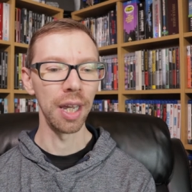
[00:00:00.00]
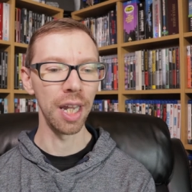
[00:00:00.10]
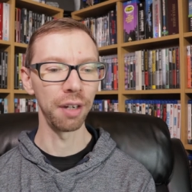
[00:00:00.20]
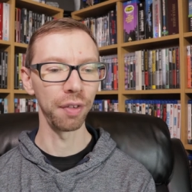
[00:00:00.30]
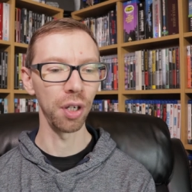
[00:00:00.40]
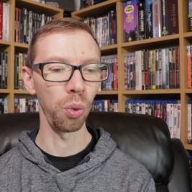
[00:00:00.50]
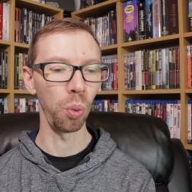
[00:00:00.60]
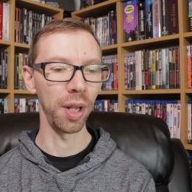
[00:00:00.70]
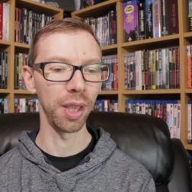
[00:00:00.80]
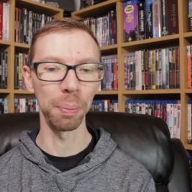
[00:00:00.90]
Interview
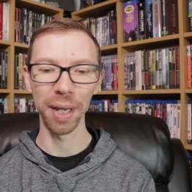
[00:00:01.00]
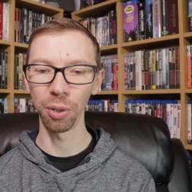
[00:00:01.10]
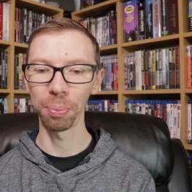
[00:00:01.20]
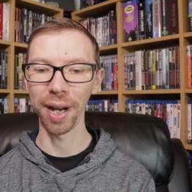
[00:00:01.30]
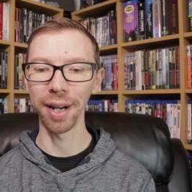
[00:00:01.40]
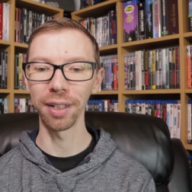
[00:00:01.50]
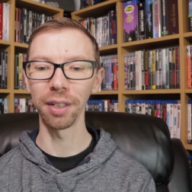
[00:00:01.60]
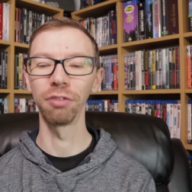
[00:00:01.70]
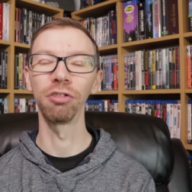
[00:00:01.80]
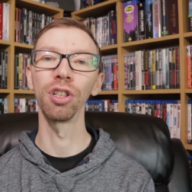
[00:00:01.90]
with the Pinup
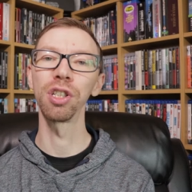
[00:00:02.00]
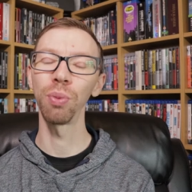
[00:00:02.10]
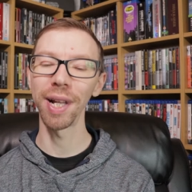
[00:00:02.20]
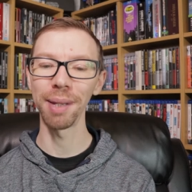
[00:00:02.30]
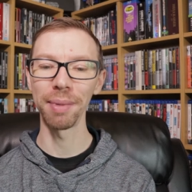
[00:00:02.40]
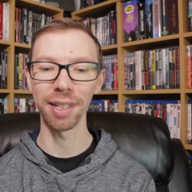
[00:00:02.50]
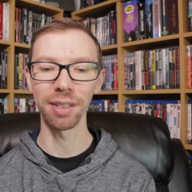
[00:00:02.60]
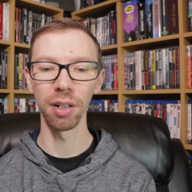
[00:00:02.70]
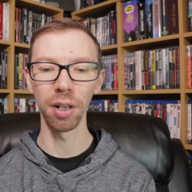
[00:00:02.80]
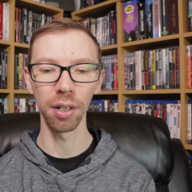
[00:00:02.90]
Girl runs 20 minutes
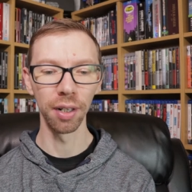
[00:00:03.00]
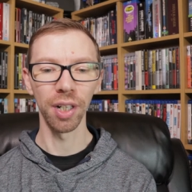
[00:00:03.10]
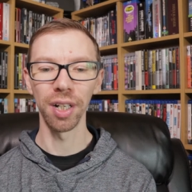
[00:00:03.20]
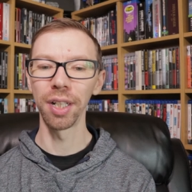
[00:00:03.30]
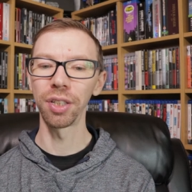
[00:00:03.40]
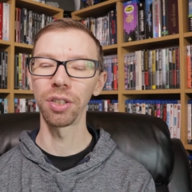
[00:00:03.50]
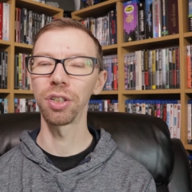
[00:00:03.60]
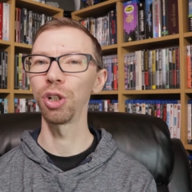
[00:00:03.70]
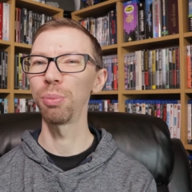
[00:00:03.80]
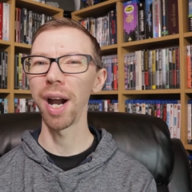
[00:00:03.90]
long. There is
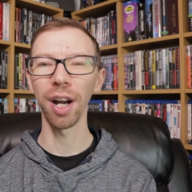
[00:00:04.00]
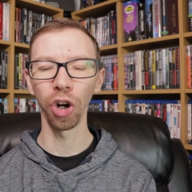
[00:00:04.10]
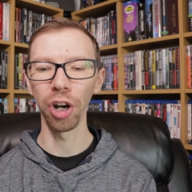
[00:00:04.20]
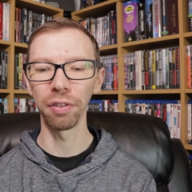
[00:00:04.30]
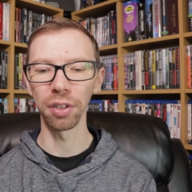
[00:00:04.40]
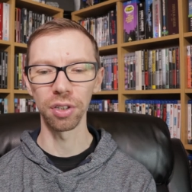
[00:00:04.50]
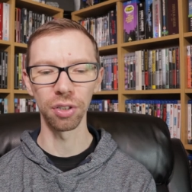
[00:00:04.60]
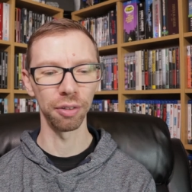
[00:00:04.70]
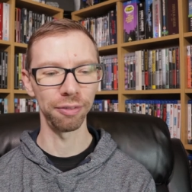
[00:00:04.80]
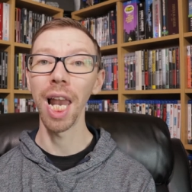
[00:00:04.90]
some archival
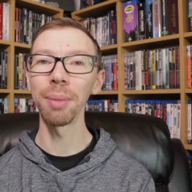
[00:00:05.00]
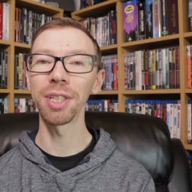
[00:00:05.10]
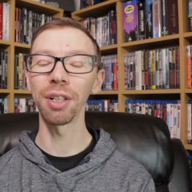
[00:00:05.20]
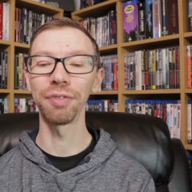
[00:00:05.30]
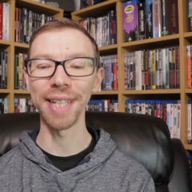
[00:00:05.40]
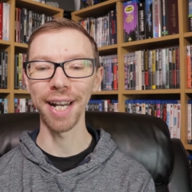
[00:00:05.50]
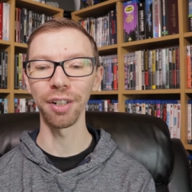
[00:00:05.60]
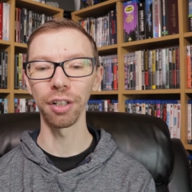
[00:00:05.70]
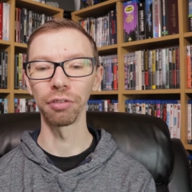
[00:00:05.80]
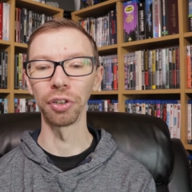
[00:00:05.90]
stuff. Elements of
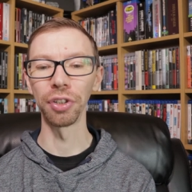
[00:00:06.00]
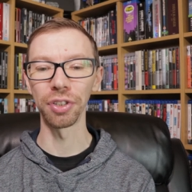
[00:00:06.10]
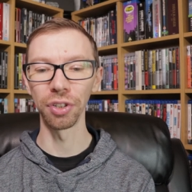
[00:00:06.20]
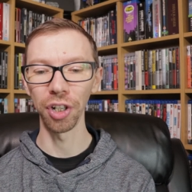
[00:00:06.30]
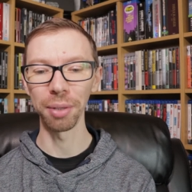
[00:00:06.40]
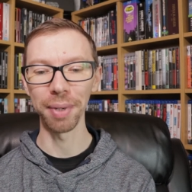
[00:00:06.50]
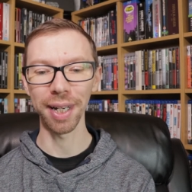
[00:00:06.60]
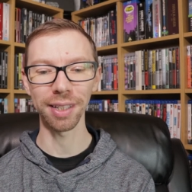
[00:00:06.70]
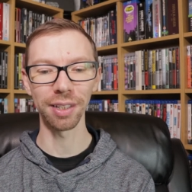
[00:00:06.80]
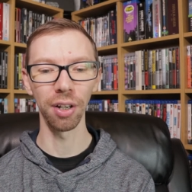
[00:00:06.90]
Terror runs 9
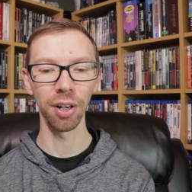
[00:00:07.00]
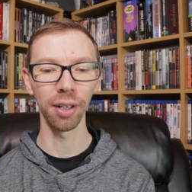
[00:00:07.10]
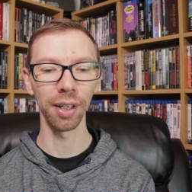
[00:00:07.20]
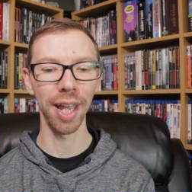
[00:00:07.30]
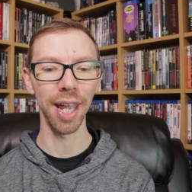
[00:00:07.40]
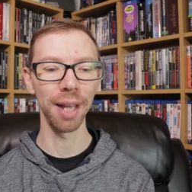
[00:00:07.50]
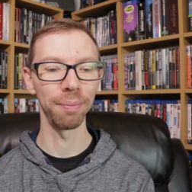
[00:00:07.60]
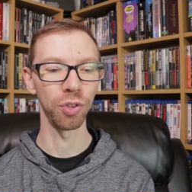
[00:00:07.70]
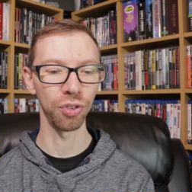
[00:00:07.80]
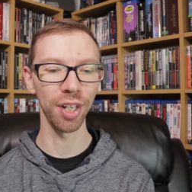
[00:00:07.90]
minutes long.
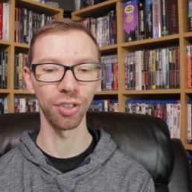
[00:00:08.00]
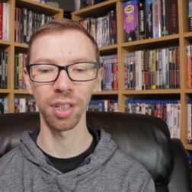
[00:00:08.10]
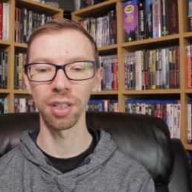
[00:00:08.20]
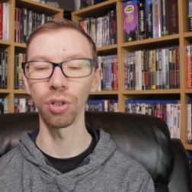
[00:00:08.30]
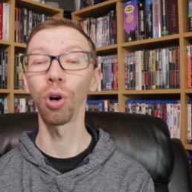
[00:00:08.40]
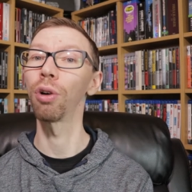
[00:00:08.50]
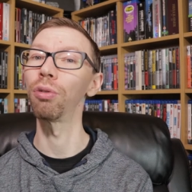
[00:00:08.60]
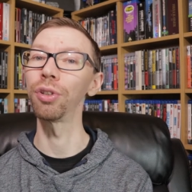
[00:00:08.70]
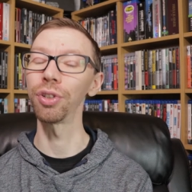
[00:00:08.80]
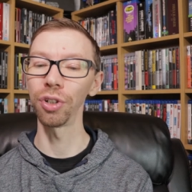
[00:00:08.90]
Strangers at the Door
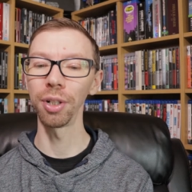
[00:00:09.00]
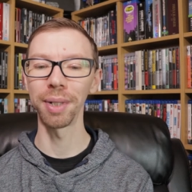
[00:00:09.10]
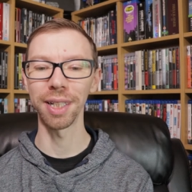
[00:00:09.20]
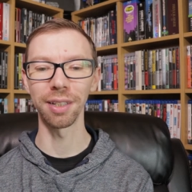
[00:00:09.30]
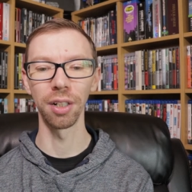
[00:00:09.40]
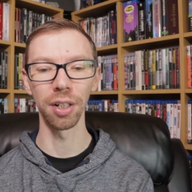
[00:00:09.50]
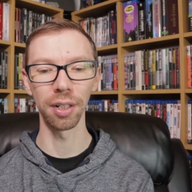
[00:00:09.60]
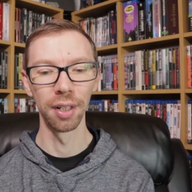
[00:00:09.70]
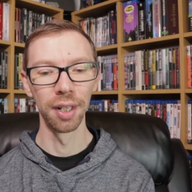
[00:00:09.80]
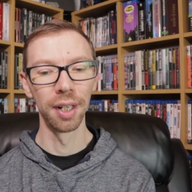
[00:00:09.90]
runs 9 minutes
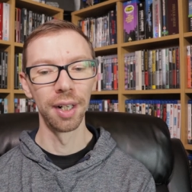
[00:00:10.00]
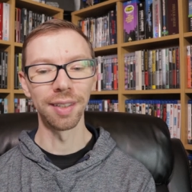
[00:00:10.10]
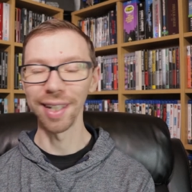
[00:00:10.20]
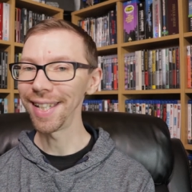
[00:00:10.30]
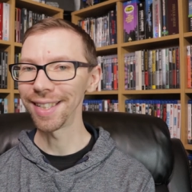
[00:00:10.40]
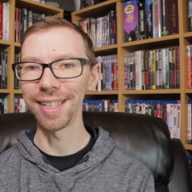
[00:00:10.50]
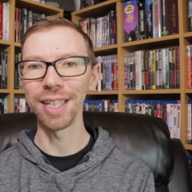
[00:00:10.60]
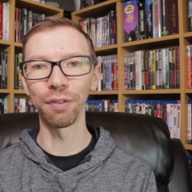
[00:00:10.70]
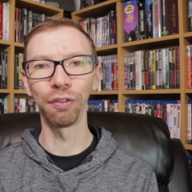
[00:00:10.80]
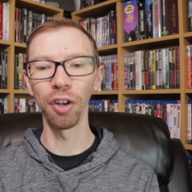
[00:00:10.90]
long. Deleted
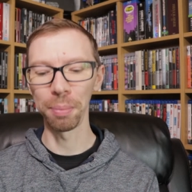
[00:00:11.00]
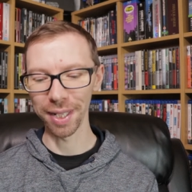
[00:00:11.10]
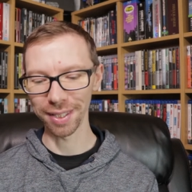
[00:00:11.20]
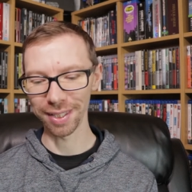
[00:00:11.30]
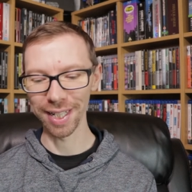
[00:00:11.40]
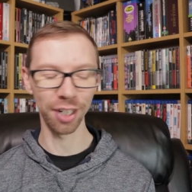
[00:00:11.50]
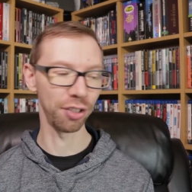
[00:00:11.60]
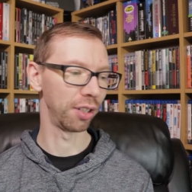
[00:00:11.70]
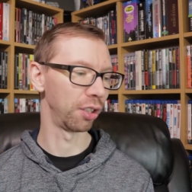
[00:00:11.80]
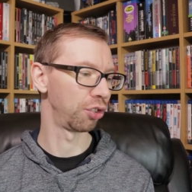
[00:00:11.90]
Scenes, 5 minutes.
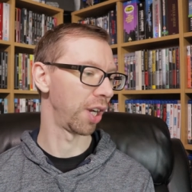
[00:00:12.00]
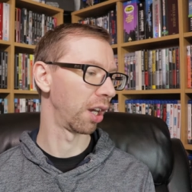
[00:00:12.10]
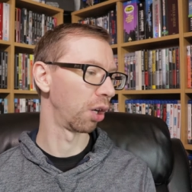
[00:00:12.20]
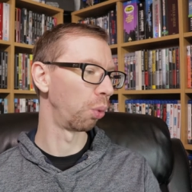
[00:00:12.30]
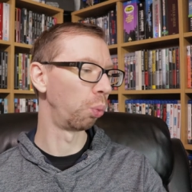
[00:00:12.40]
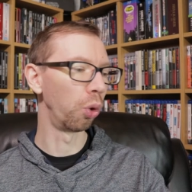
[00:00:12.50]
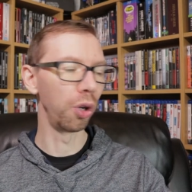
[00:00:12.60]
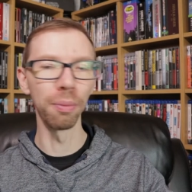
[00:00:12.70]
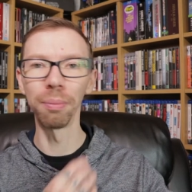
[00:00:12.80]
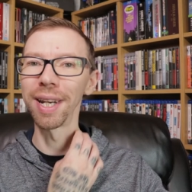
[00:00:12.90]
Theatrical Trailer,
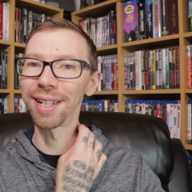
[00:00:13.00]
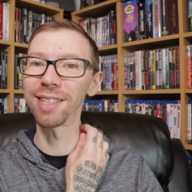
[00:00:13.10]
1 minute.